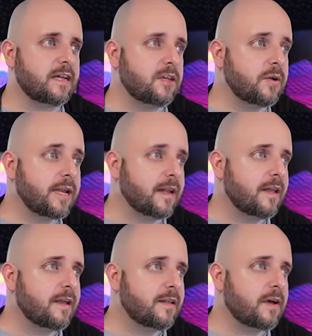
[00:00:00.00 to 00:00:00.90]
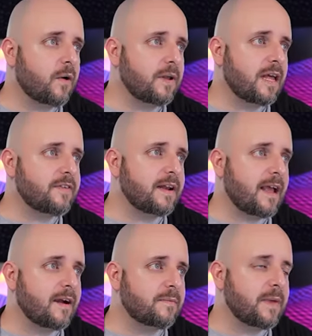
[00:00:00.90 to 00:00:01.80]
including the O11
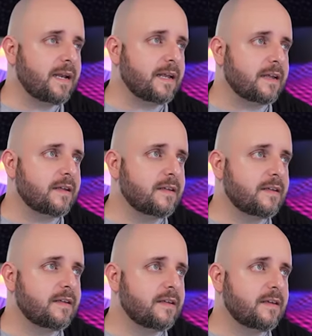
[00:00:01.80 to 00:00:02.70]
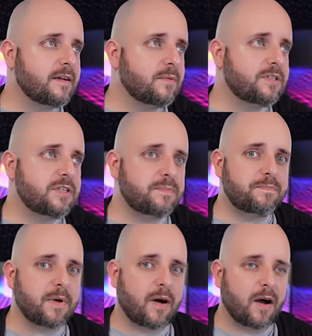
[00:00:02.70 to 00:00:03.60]
Air Mini, which is
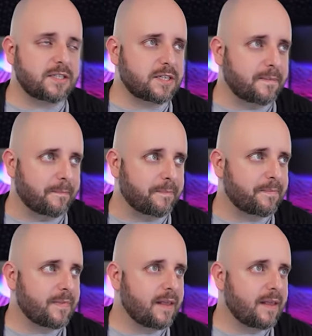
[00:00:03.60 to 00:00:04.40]
awesome.